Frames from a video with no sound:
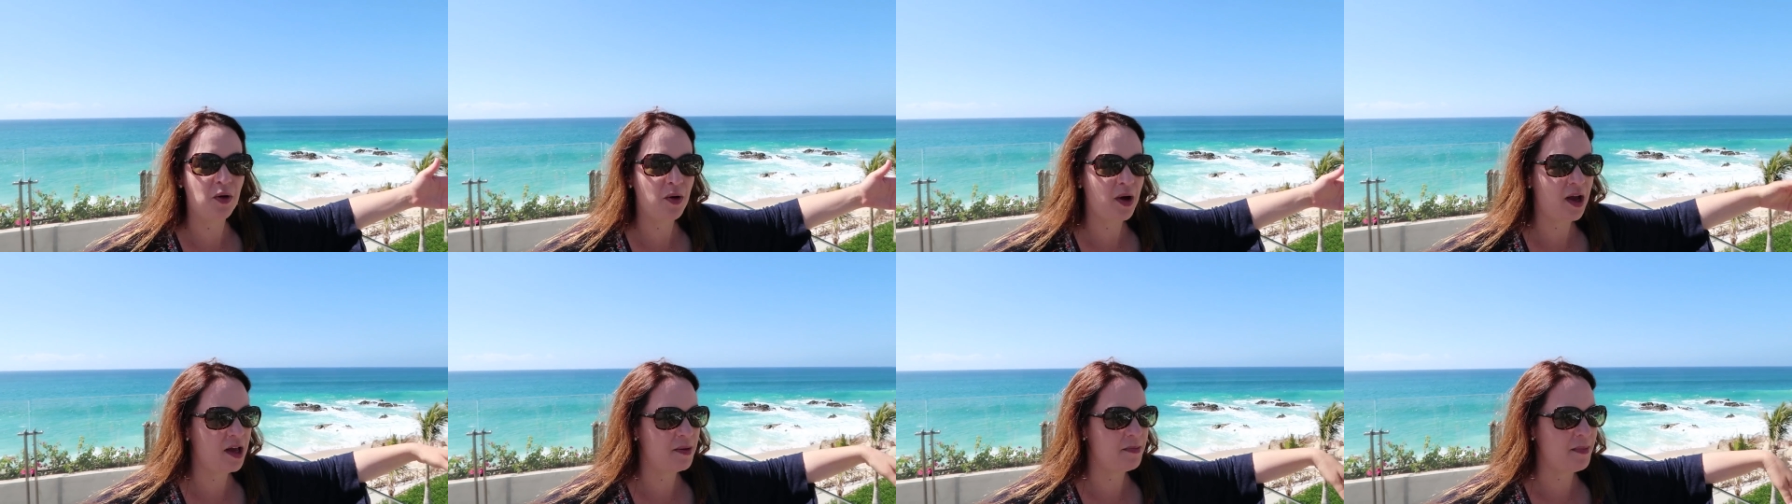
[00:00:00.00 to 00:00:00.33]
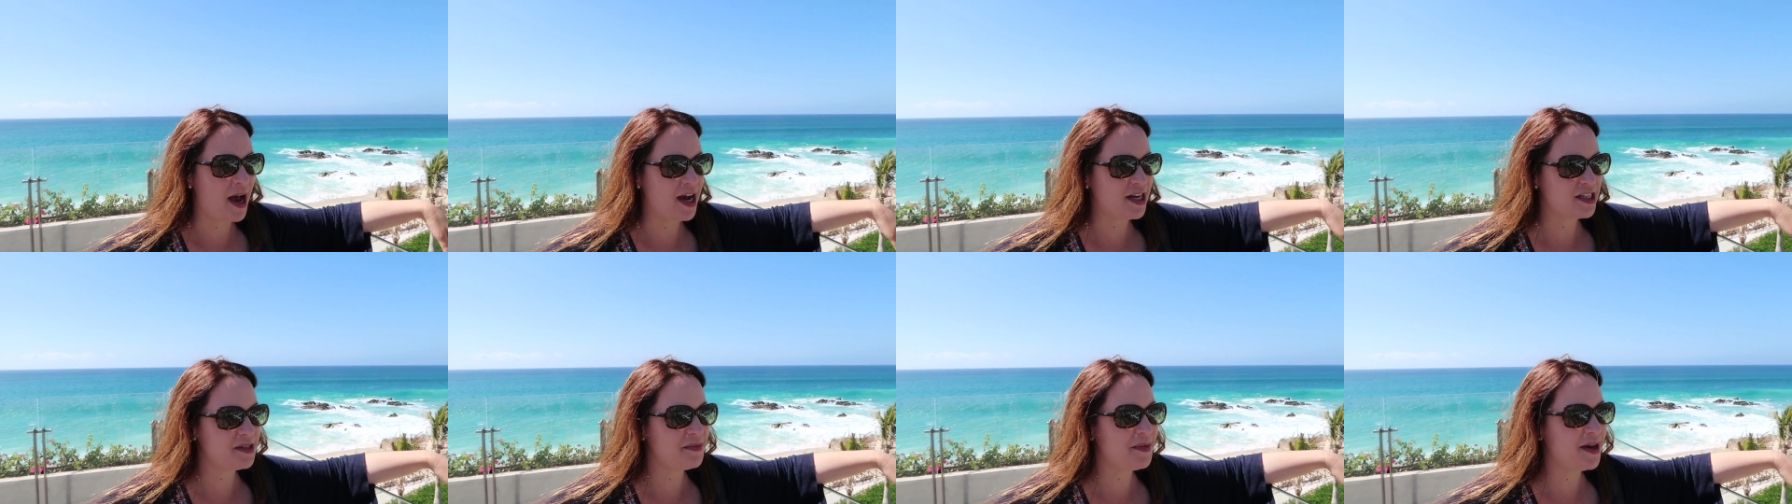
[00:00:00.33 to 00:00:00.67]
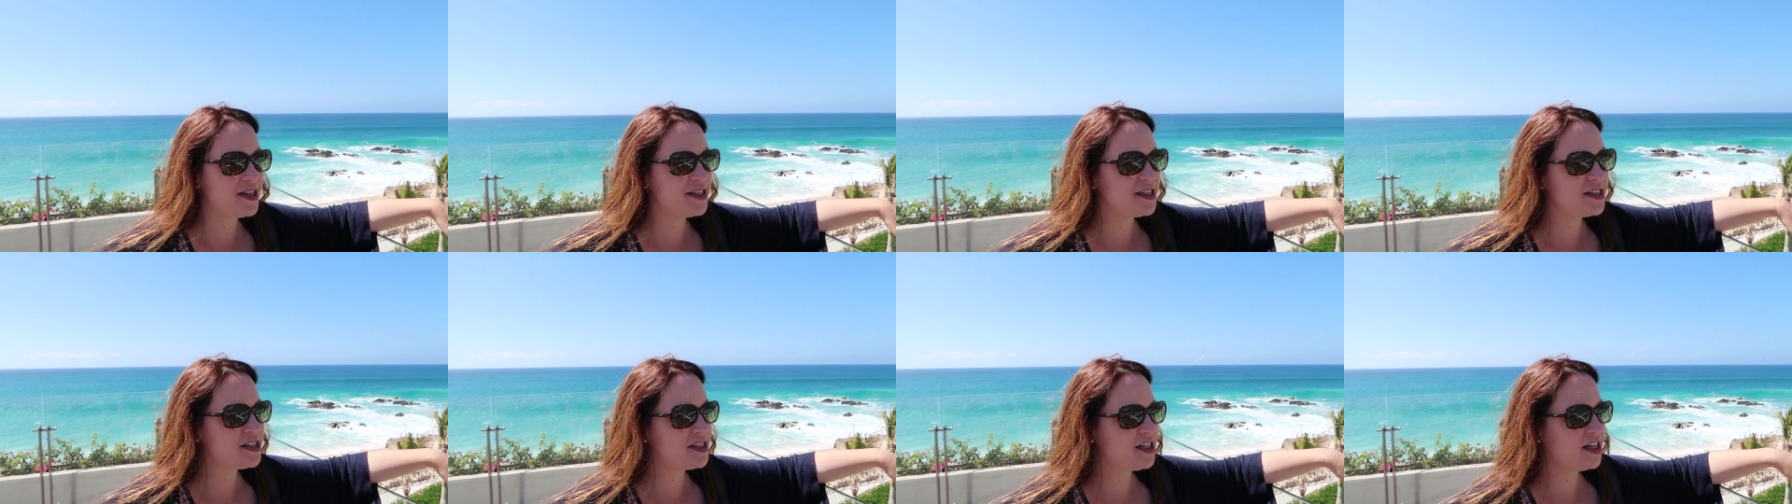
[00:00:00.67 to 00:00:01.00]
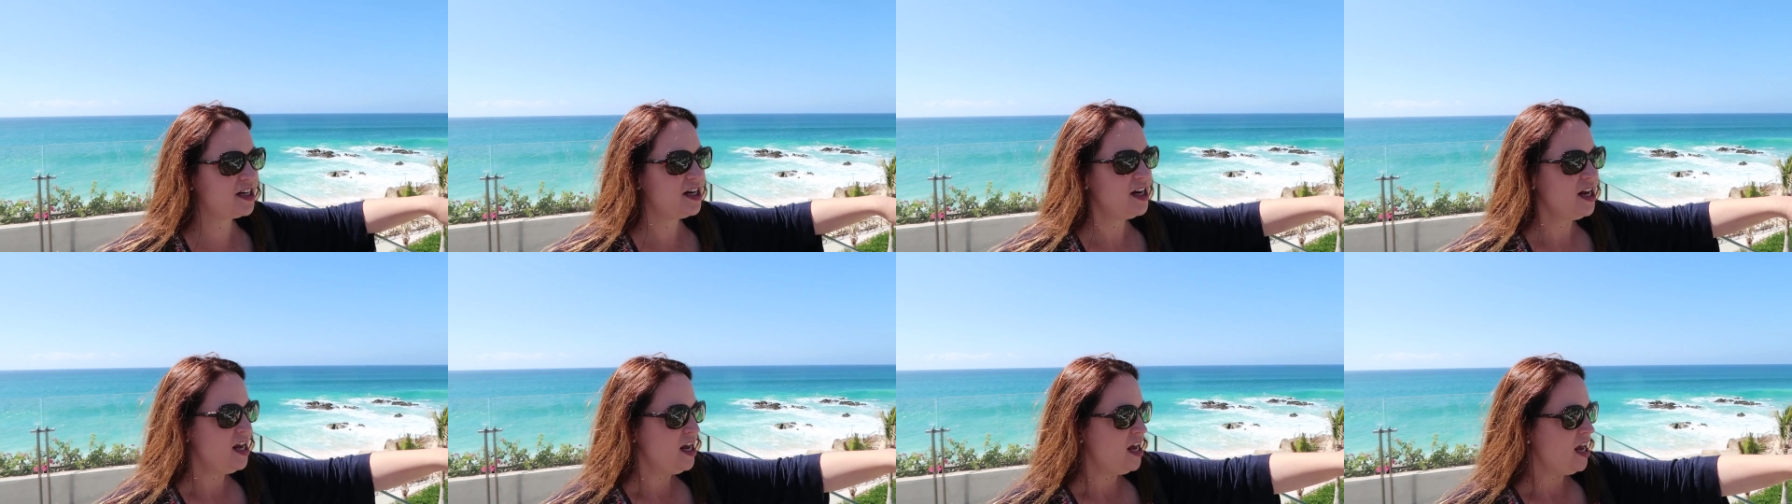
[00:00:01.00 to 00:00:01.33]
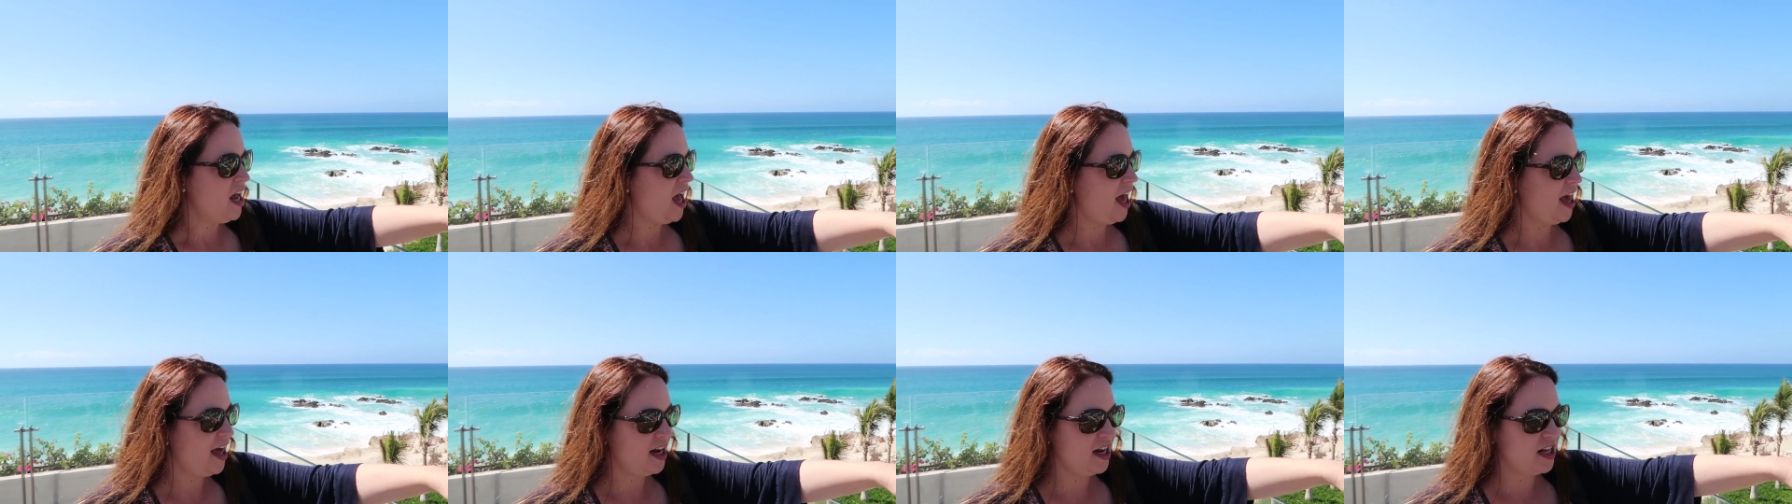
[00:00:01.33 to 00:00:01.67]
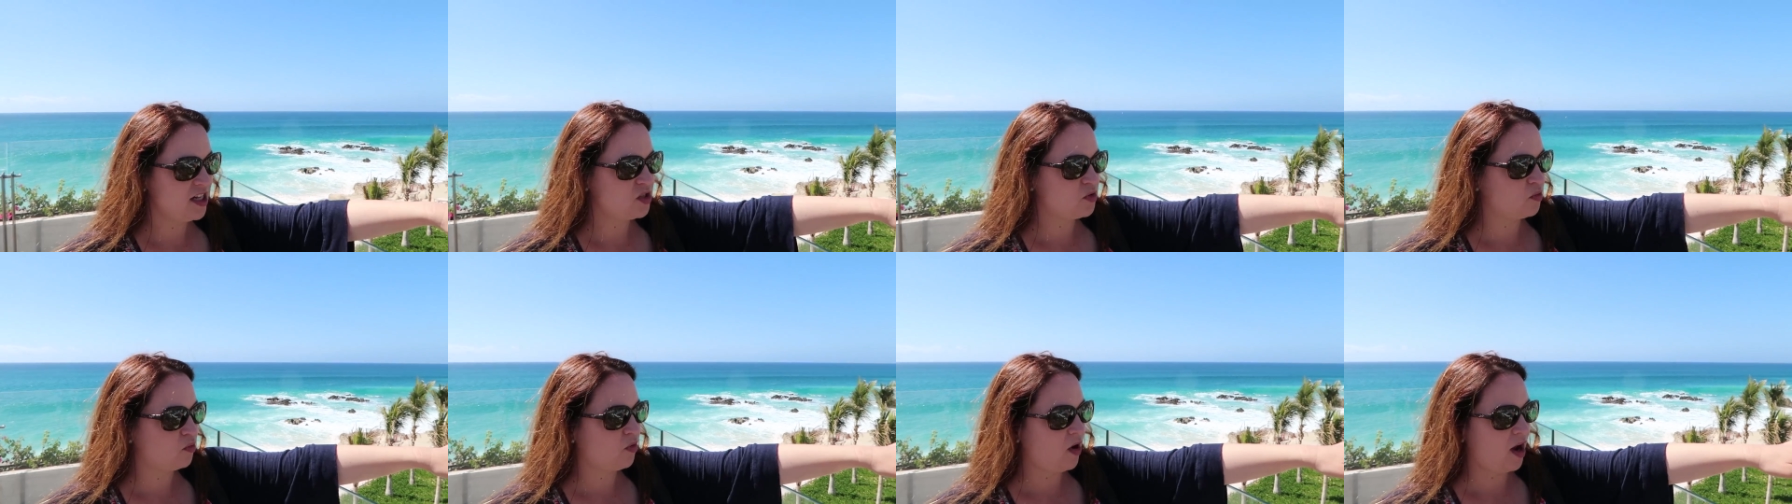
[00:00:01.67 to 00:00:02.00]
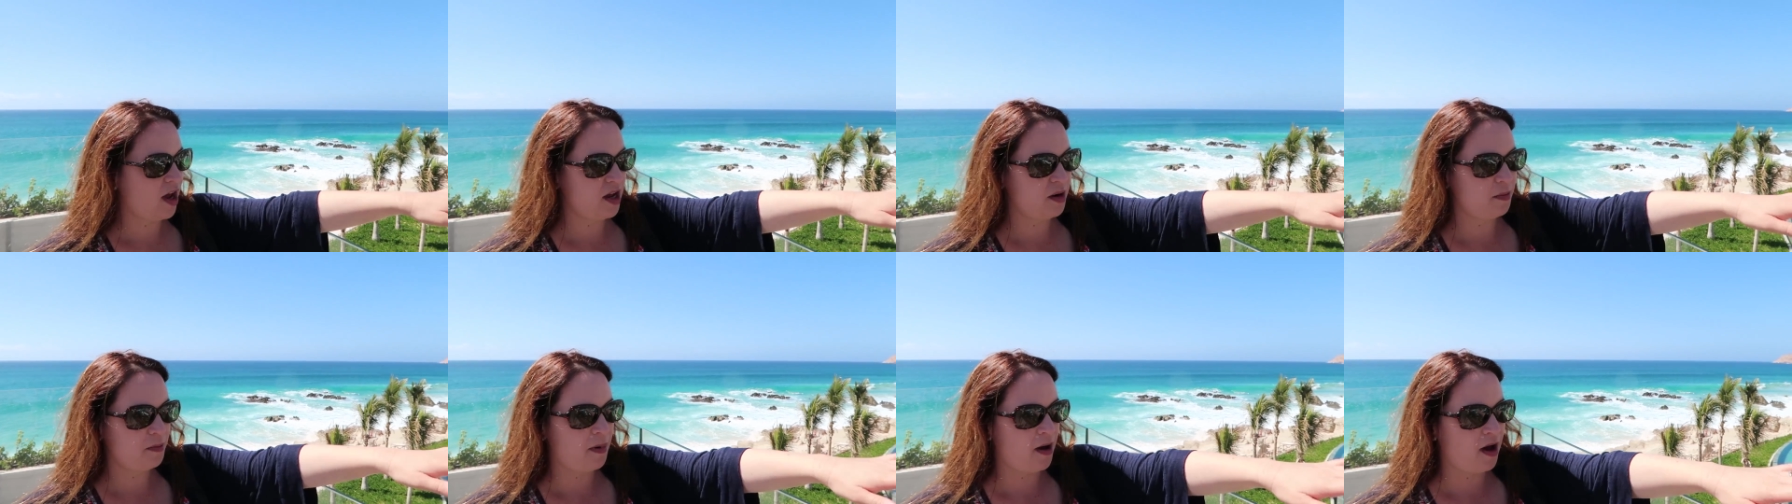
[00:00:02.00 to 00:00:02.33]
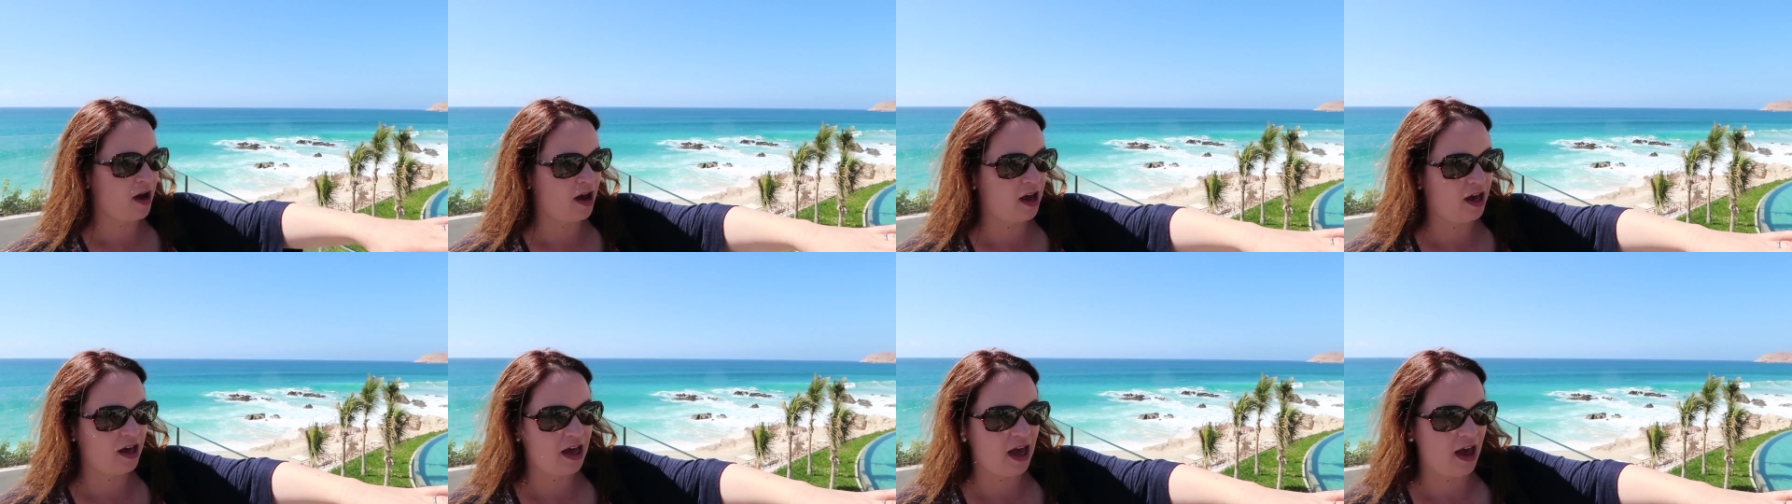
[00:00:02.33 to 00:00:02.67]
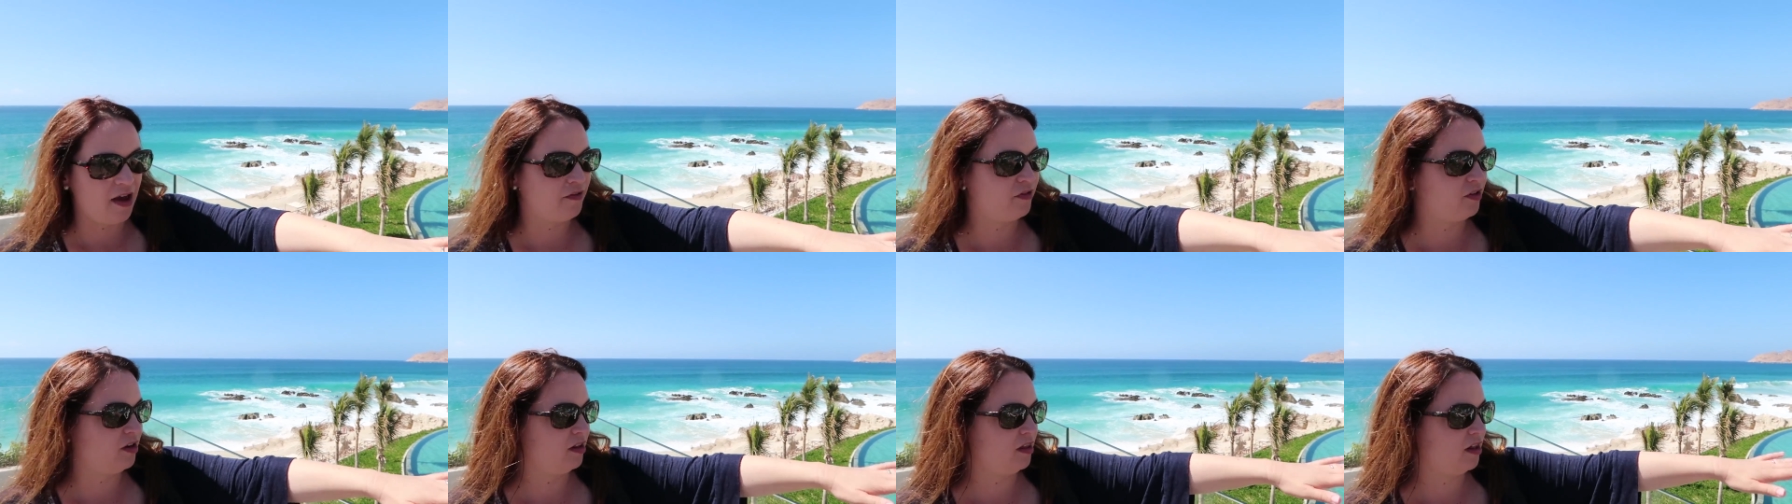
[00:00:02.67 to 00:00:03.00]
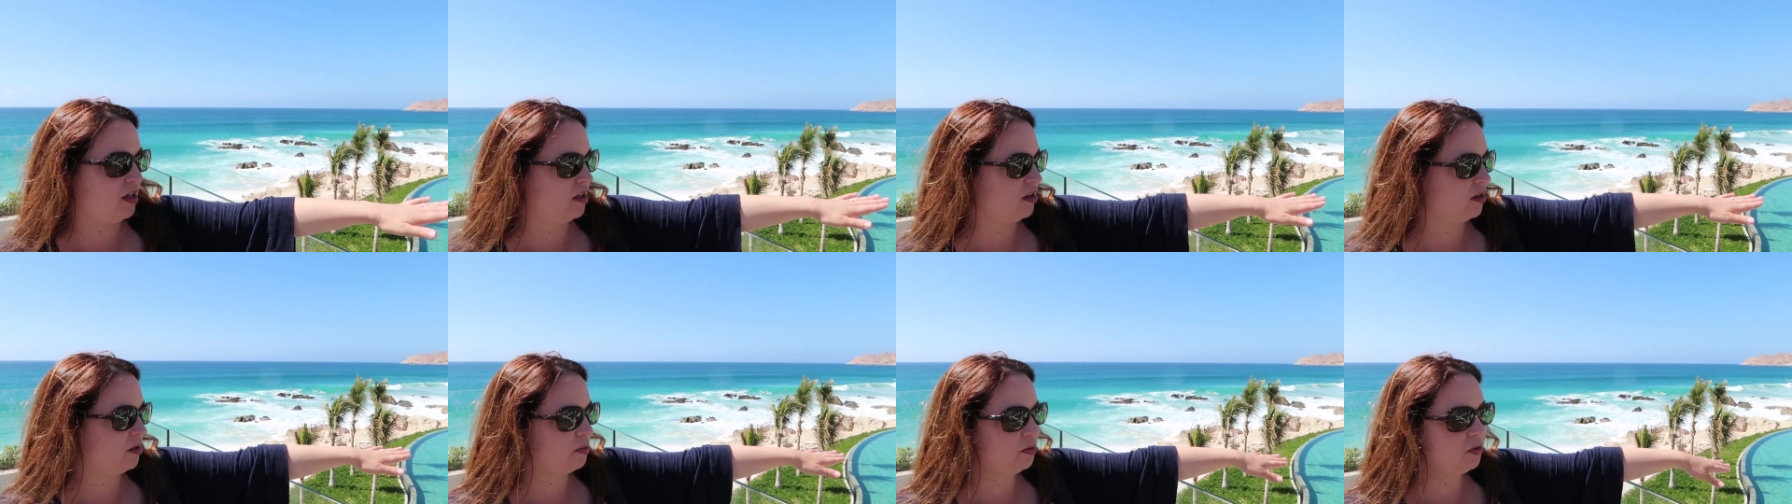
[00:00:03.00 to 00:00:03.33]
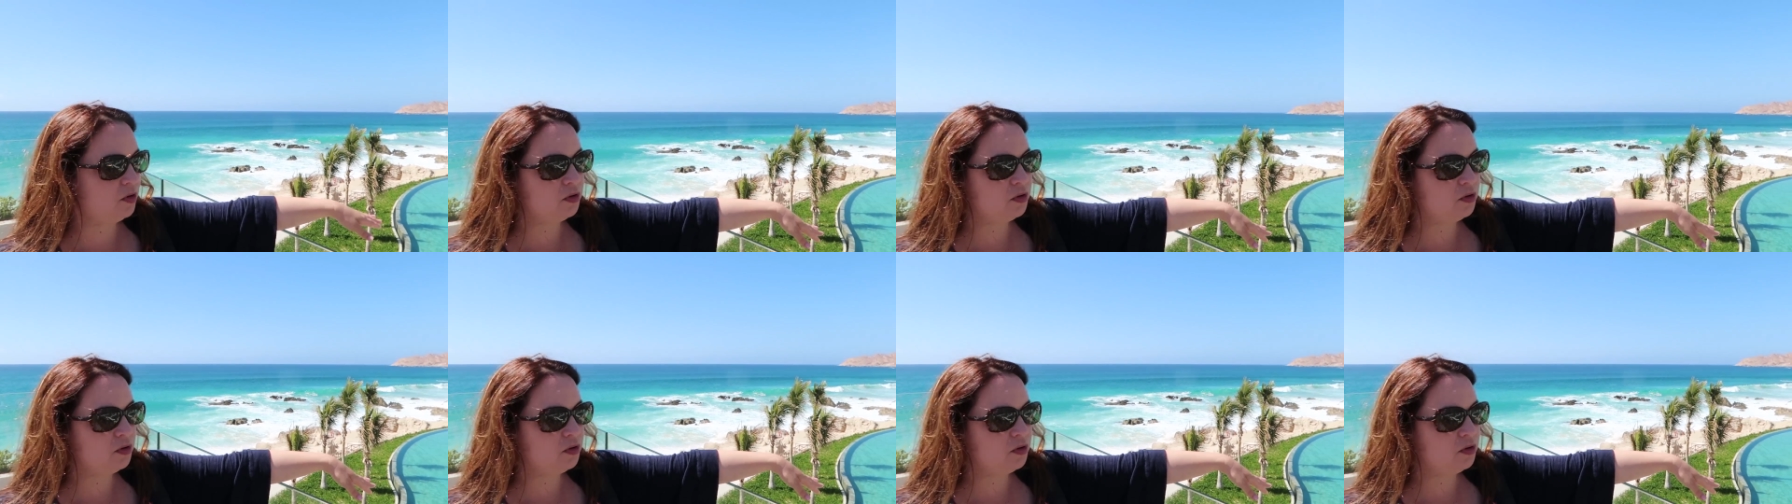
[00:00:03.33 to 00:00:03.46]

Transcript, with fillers: know, it maximizes it. And it's right by everything, the